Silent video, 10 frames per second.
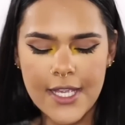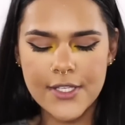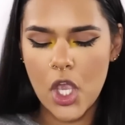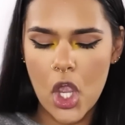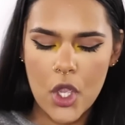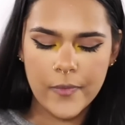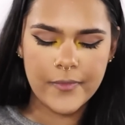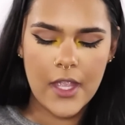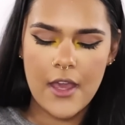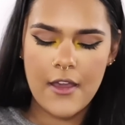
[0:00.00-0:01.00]
So
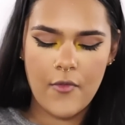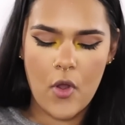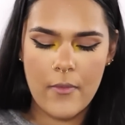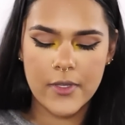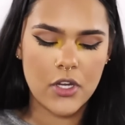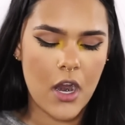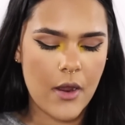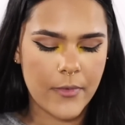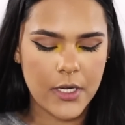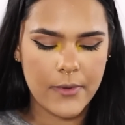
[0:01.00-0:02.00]
for
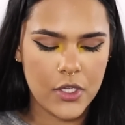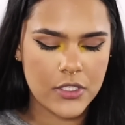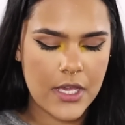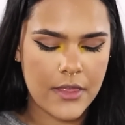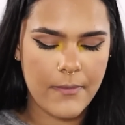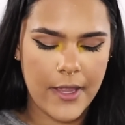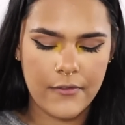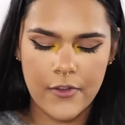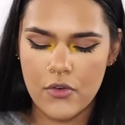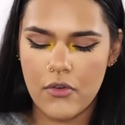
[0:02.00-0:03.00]
mascara, I'm going to be using the
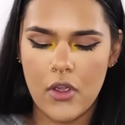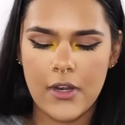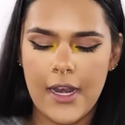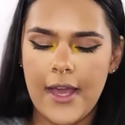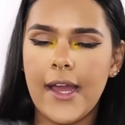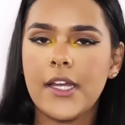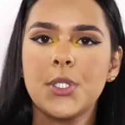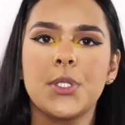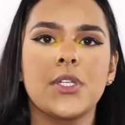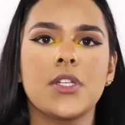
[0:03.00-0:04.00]
Benefit Roller
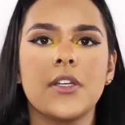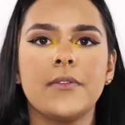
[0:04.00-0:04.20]
Lash.